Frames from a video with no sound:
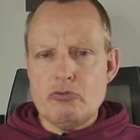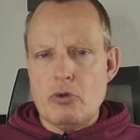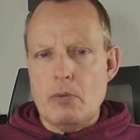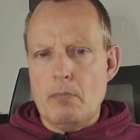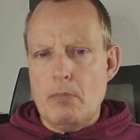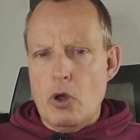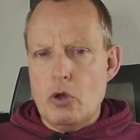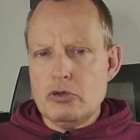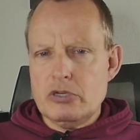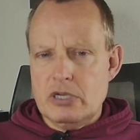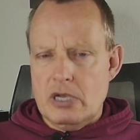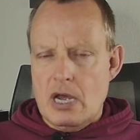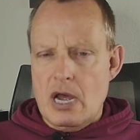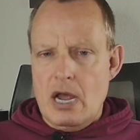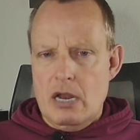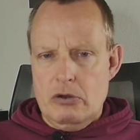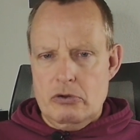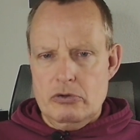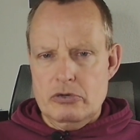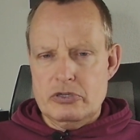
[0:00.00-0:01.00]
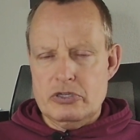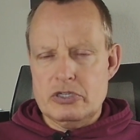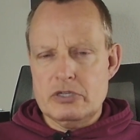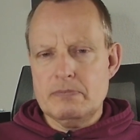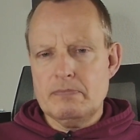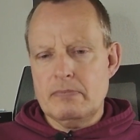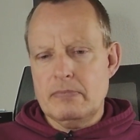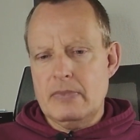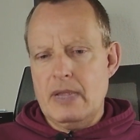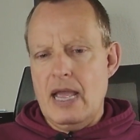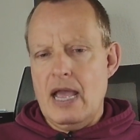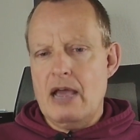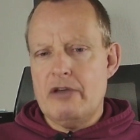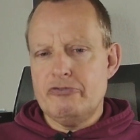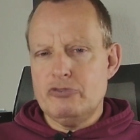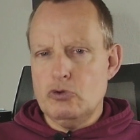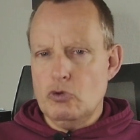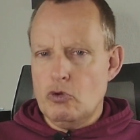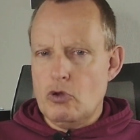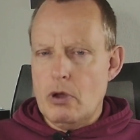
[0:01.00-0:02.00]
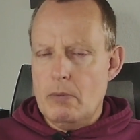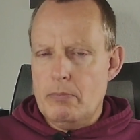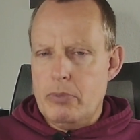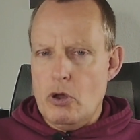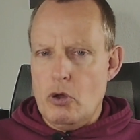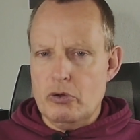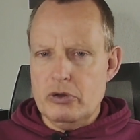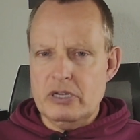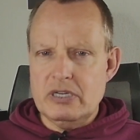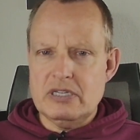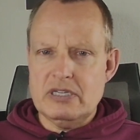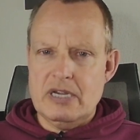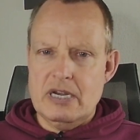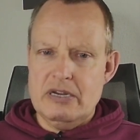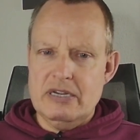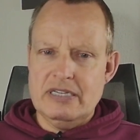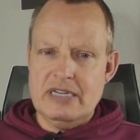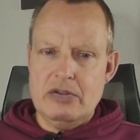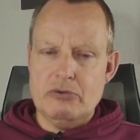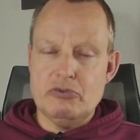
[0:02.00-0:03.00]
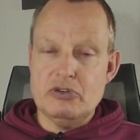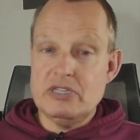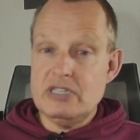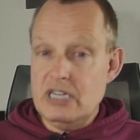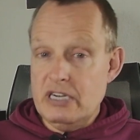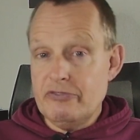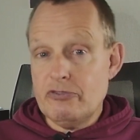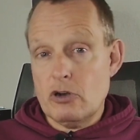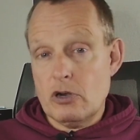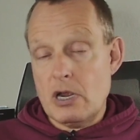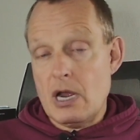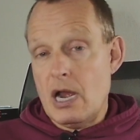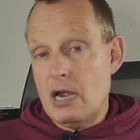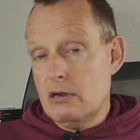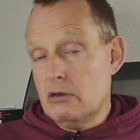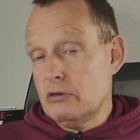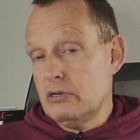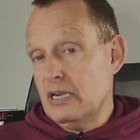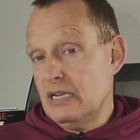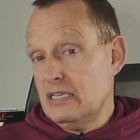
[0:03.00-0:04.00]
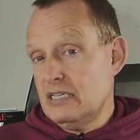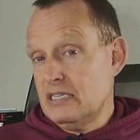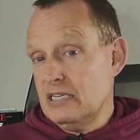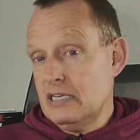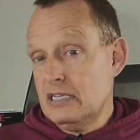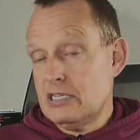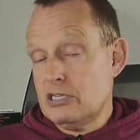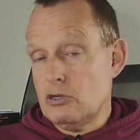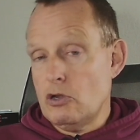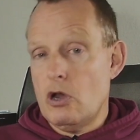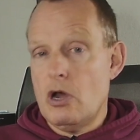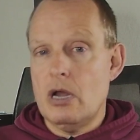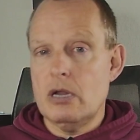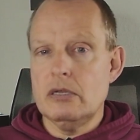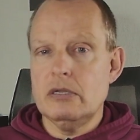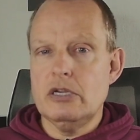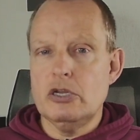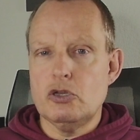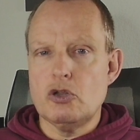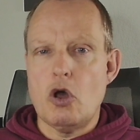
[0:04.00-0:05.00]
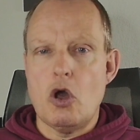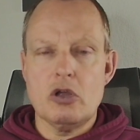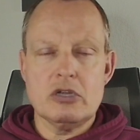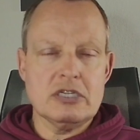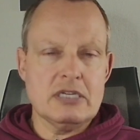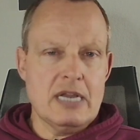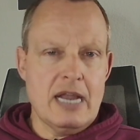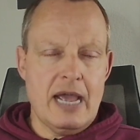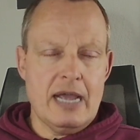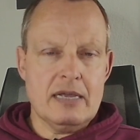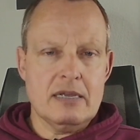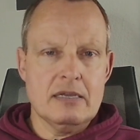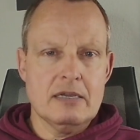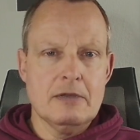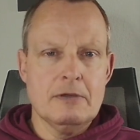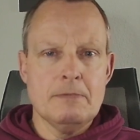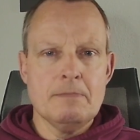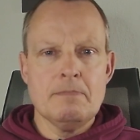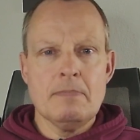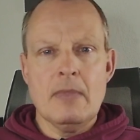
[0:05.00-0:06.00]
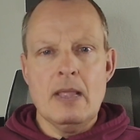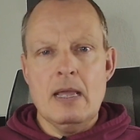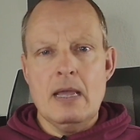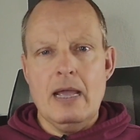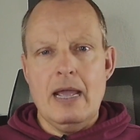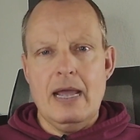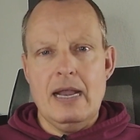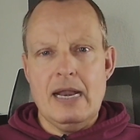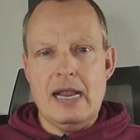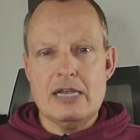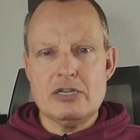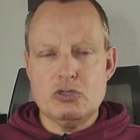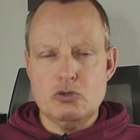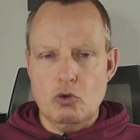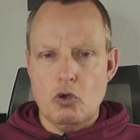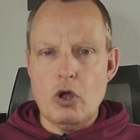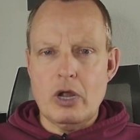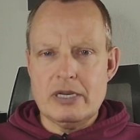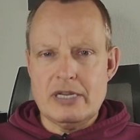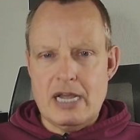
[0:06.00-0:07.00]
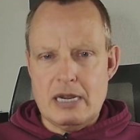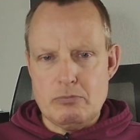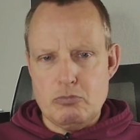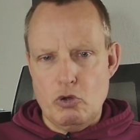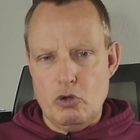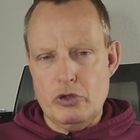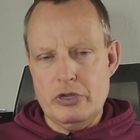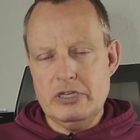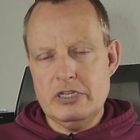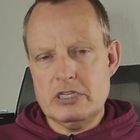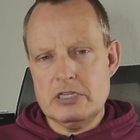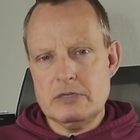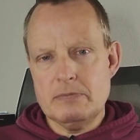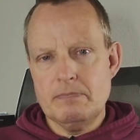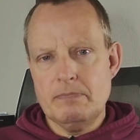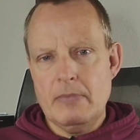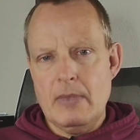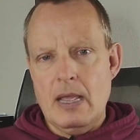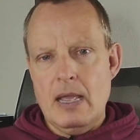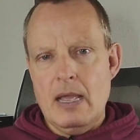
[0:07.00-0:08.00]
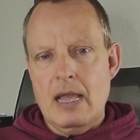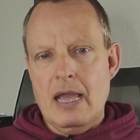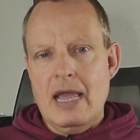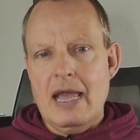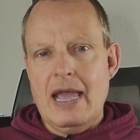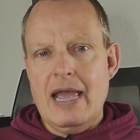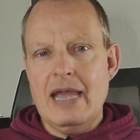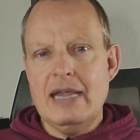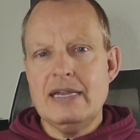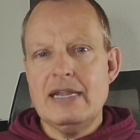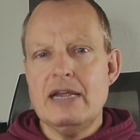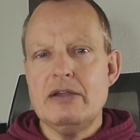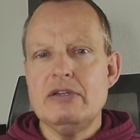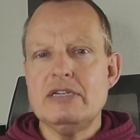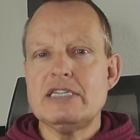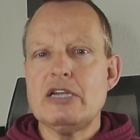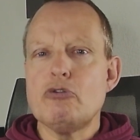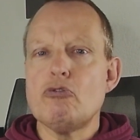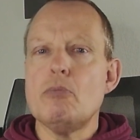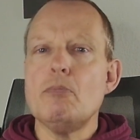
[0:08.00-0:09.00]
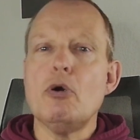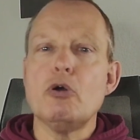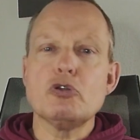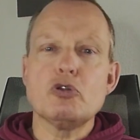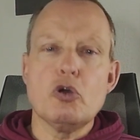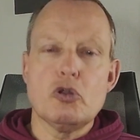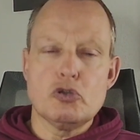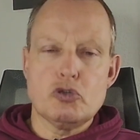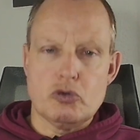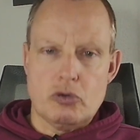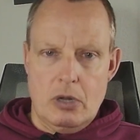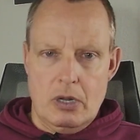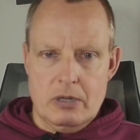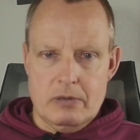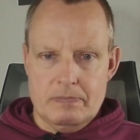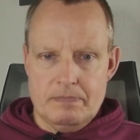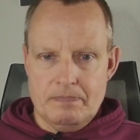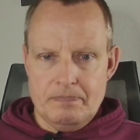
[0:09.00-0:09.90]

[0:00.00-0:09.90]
remote collars. They have two components. There is a receiver collar that sits on the dog's neck and it has two contact points, and there is a remote control